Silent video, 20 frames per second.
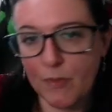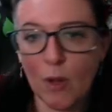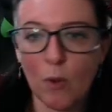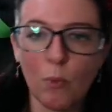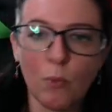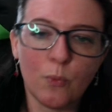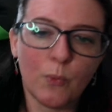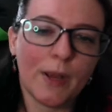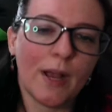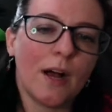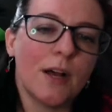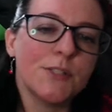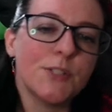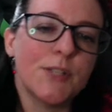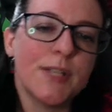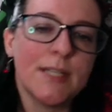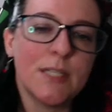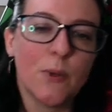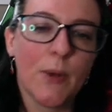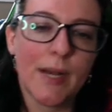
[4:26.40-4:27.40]
We also
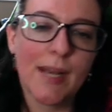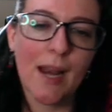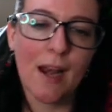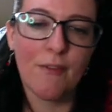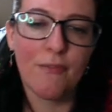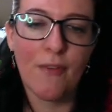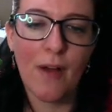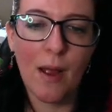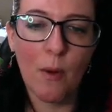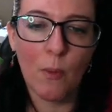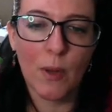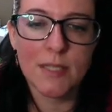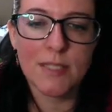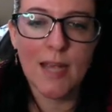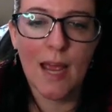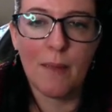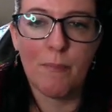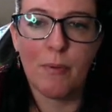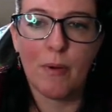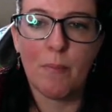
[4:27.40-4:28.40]
need to identify what
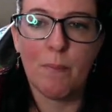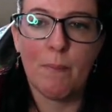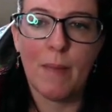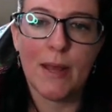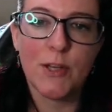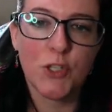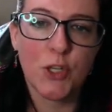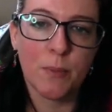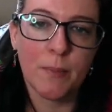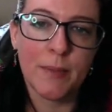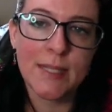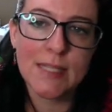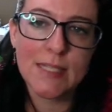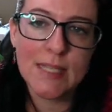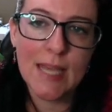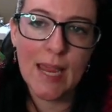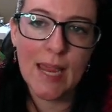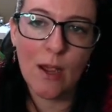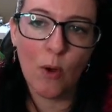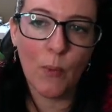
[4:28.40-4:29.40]
type of measurement
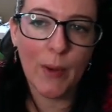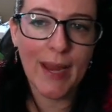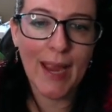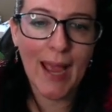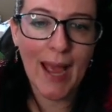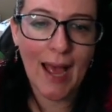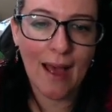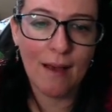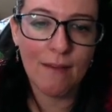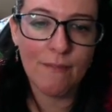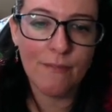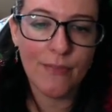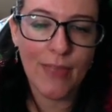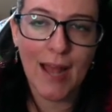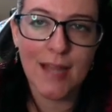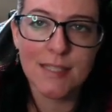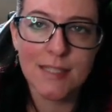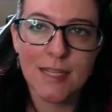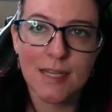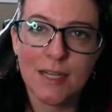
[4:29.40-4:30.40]
scale we have.
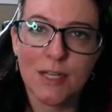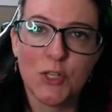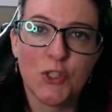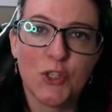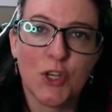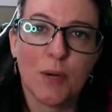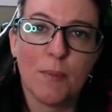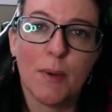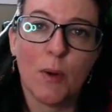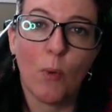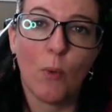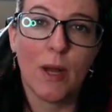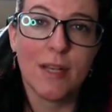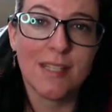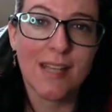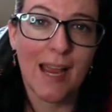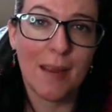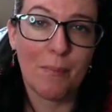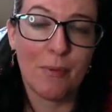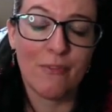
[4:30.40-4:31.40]
That's going to determine what
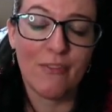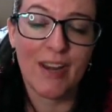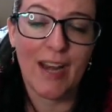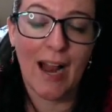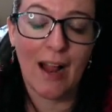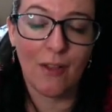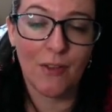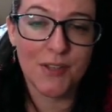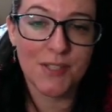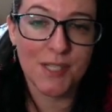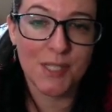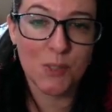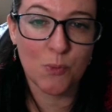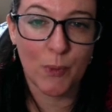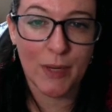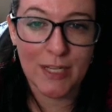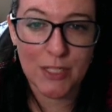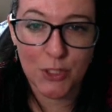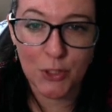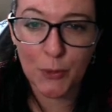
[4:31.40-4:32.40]
type of analysis
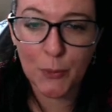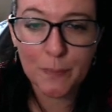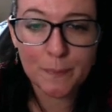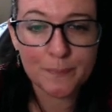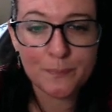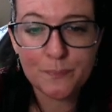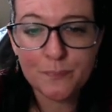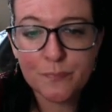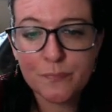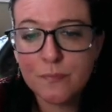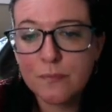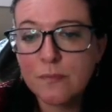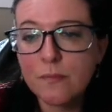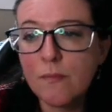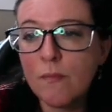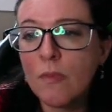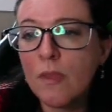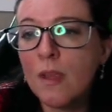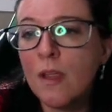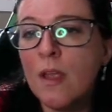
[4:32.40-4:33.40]
we do.
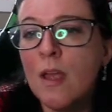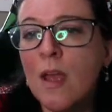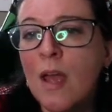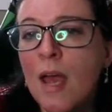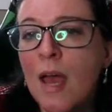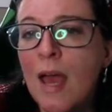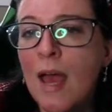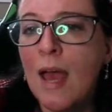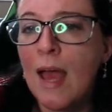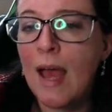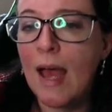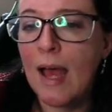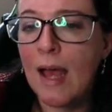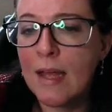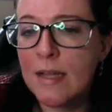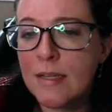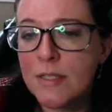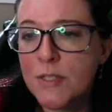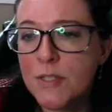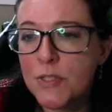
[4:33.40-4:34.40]

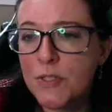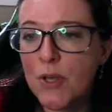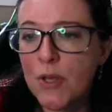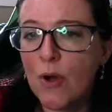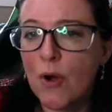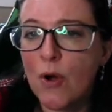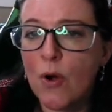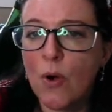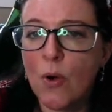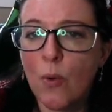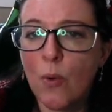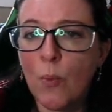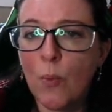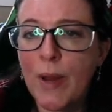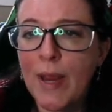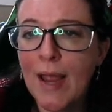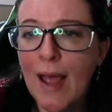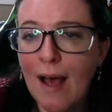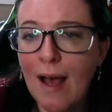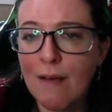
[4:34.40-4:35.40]
And so
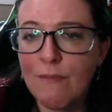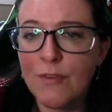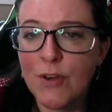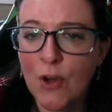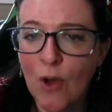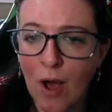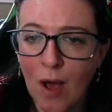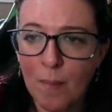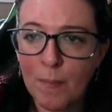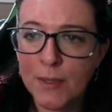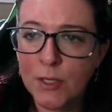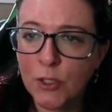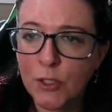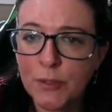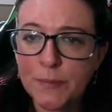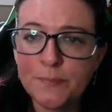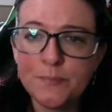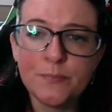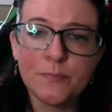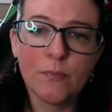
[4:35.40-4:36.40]
we have nominal,
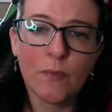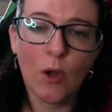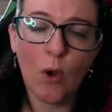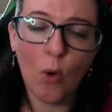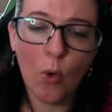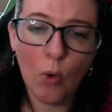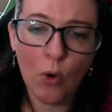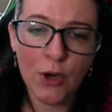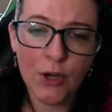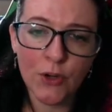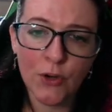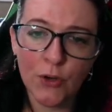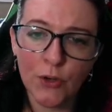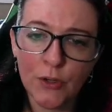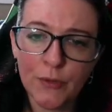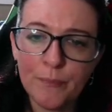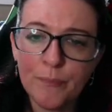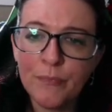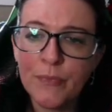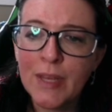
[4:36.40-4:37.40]

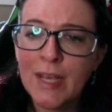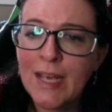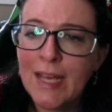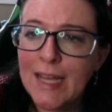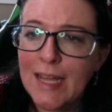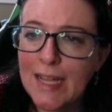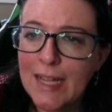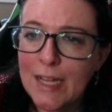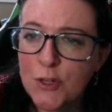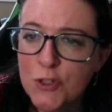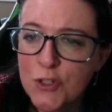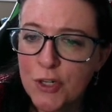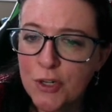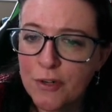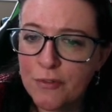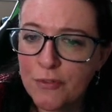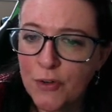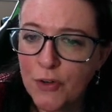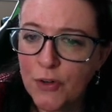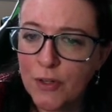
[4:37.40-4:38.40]
ordinal,
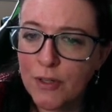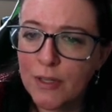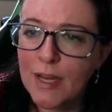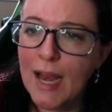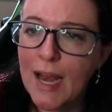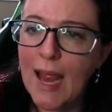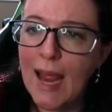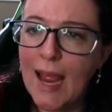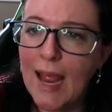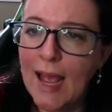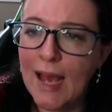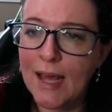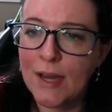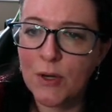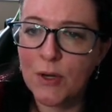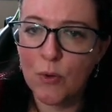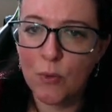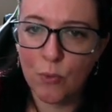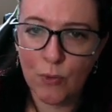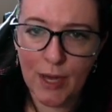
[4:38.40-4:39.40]
interval,
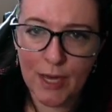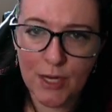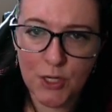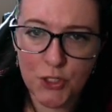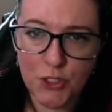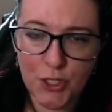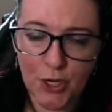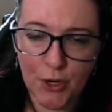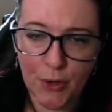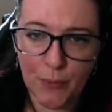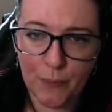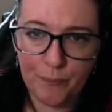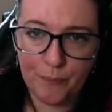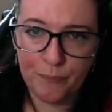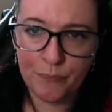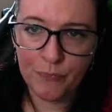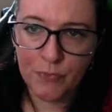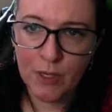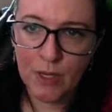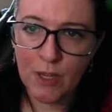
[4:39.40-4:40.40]
and ratio.
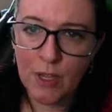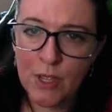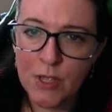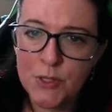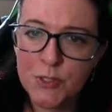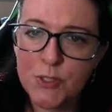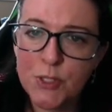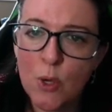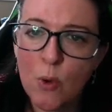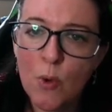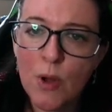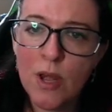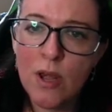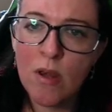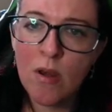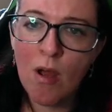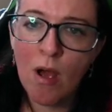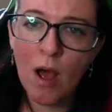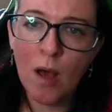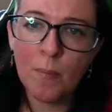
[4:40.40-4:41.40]
So
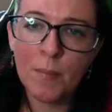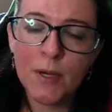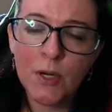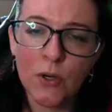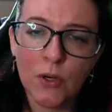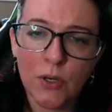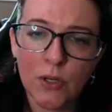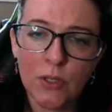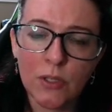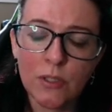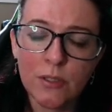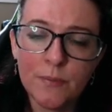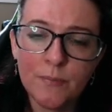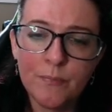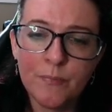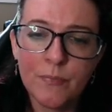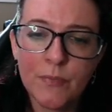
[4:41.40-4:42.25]
nominal